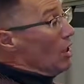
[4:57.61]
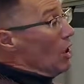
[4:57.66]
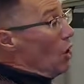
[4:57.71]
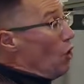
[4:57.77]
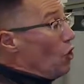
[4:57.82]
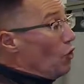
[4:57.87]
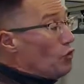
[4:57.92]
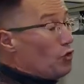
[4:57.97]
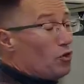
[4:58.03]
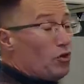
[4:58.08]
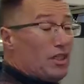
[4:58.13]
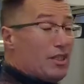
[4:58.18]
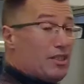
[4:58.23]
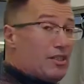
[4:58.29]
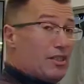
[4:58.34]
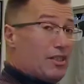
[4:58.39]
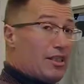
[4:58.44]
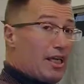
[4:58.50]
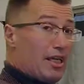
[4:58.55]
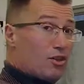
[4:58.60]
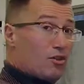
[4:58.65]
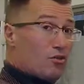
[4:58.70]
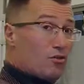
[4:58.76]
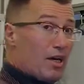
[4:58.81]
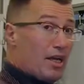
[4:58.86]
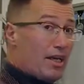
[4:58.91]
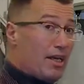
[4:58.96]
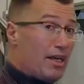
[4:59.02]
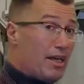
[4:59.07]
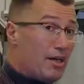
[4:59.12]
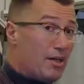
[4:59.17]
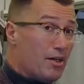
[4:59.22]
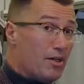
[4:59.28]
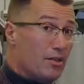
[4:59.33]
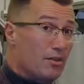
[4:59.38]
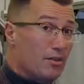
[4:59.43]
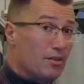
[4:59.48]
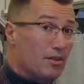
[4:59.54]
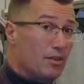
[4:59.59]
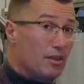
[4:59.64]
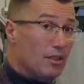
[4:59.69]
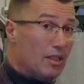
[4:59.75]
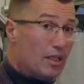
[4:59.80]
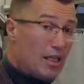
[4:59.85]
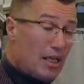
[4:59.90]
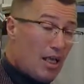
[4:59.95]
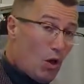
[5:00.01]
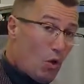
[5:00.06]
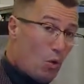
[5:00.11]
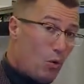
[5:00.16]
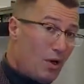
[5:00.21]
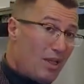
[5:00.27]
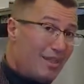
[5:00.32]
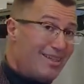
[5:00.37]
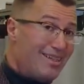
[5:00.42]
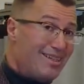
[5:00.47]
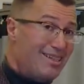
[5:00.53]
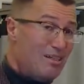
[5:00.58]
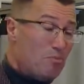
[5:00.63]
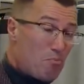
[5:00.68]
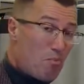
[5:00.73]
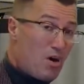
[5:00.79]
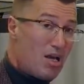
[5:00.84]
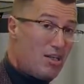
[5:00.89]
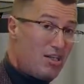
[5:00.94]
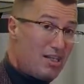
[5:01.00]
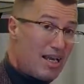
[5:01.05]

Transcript: onto this detector right here. With this mass